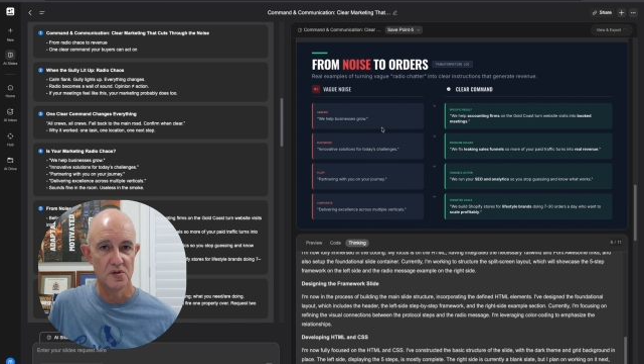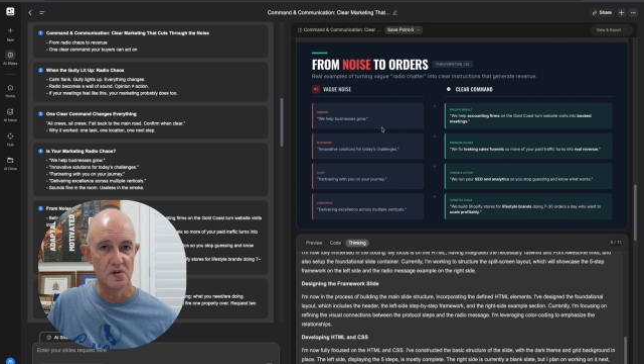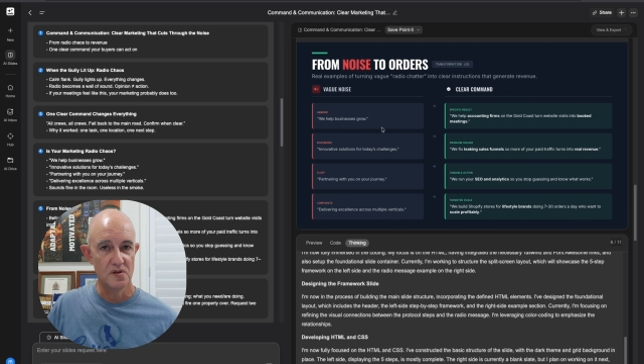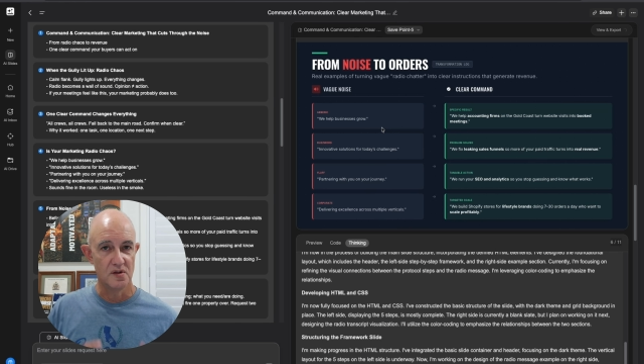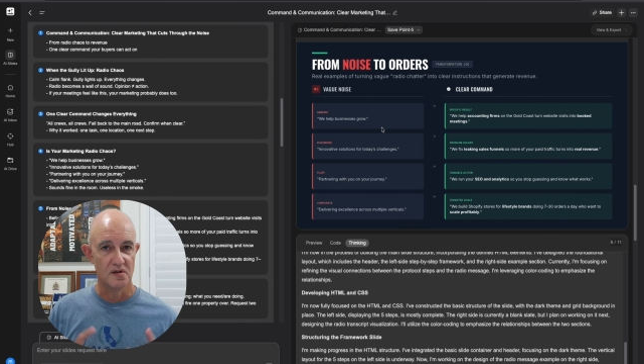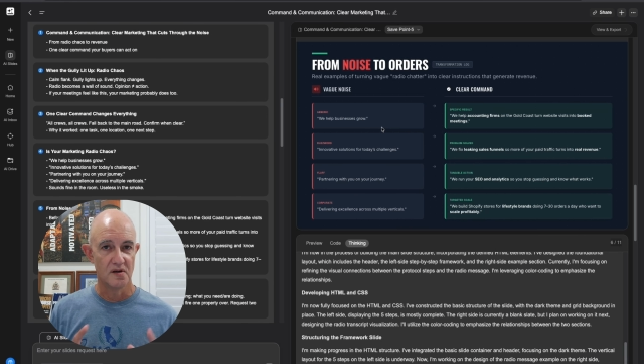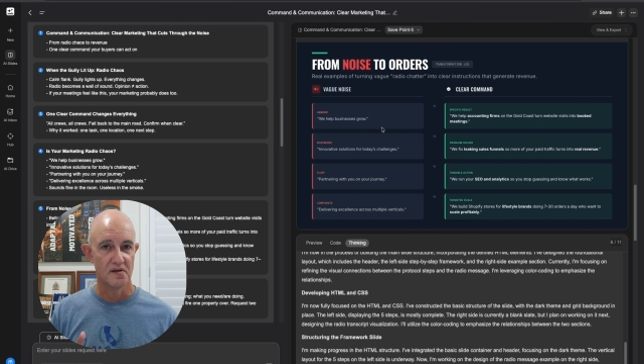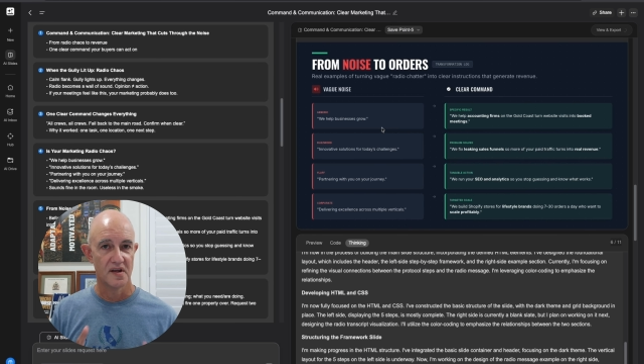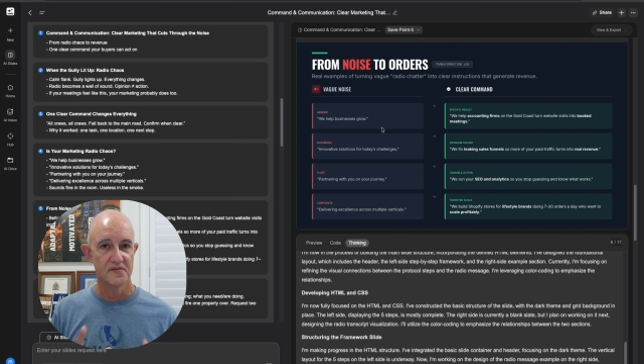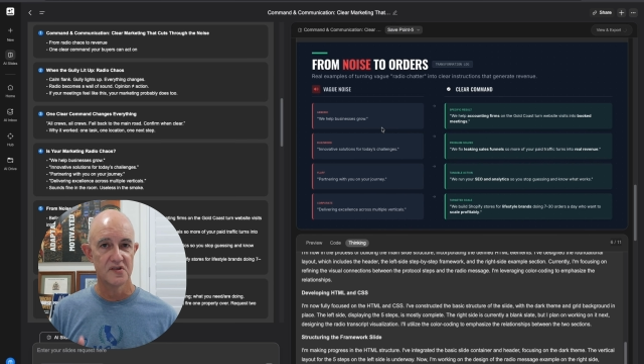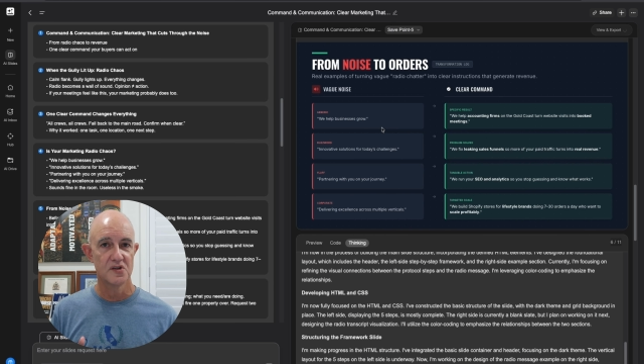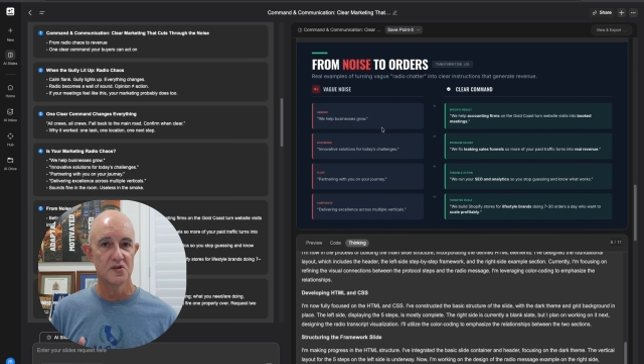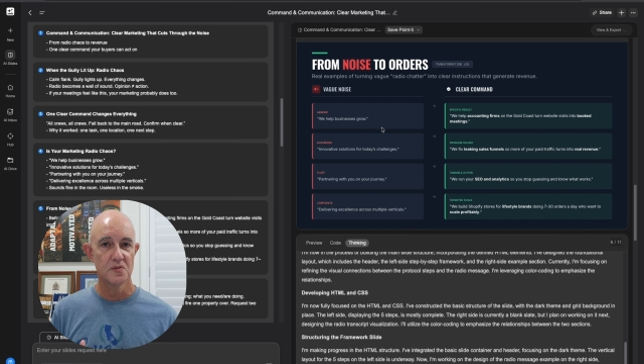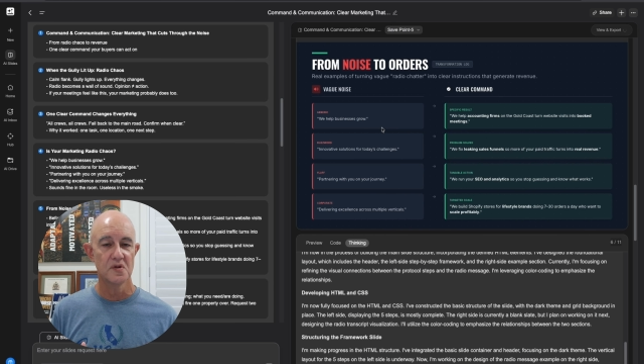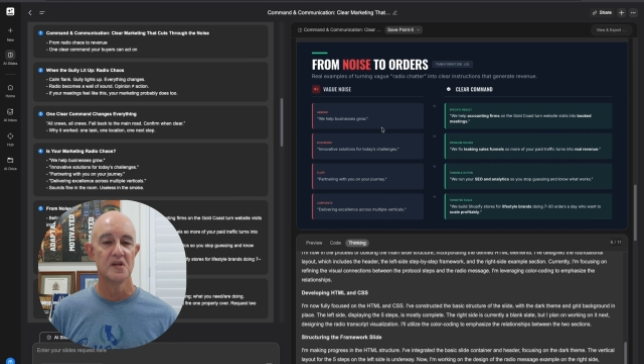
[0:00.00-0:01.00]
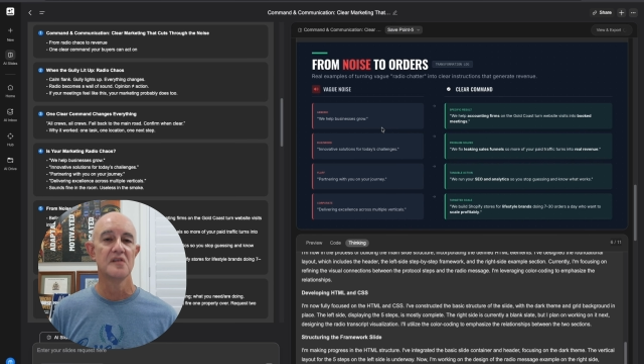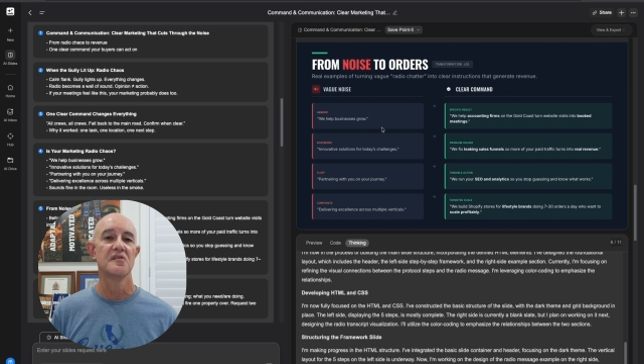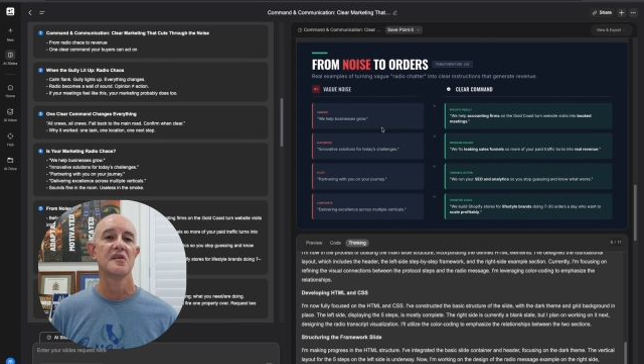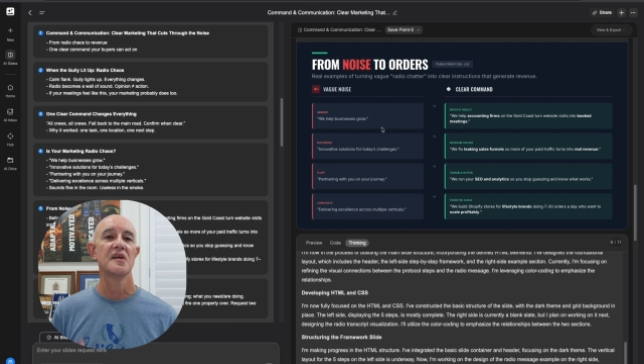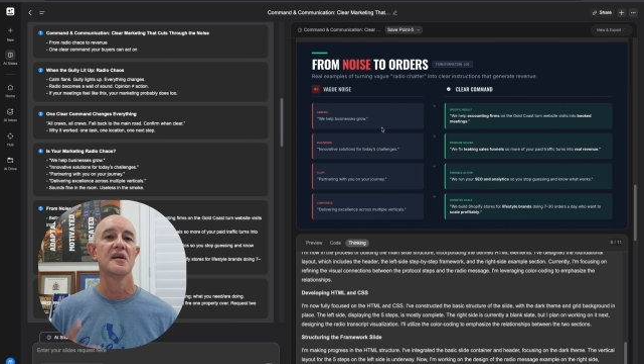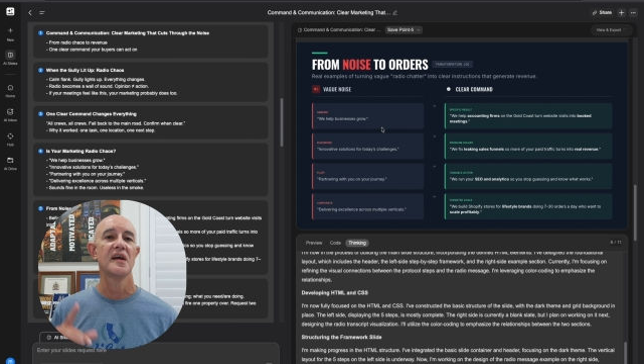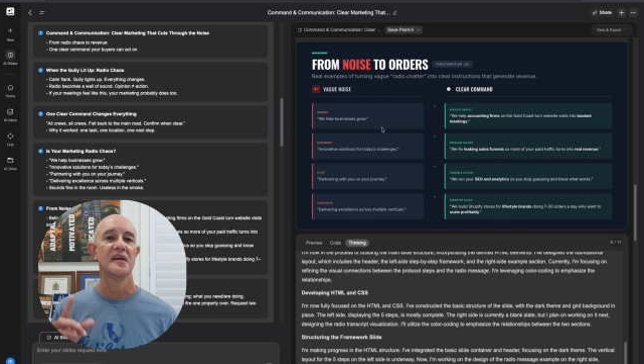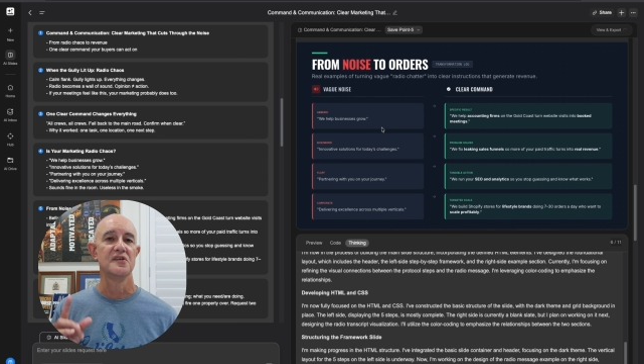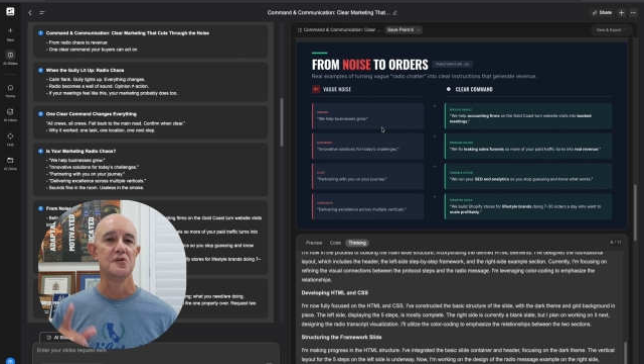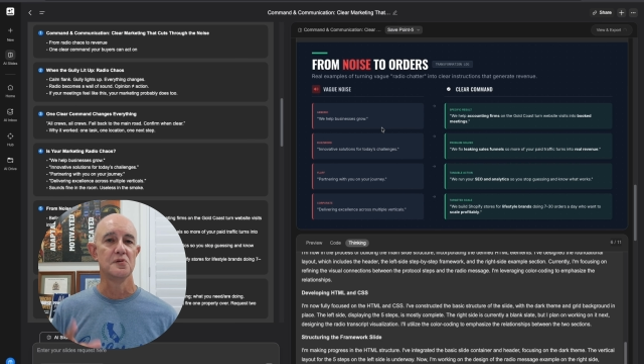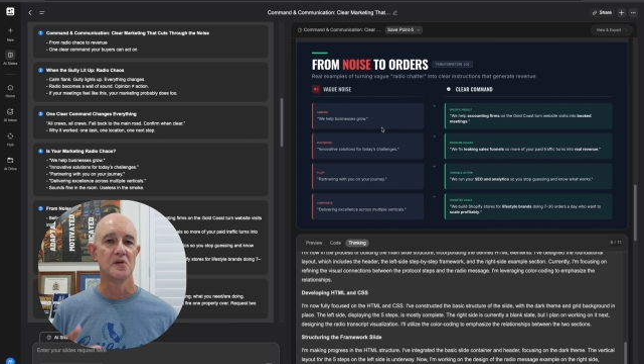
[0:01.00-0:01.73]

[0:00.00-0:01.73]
You don't have to do anything and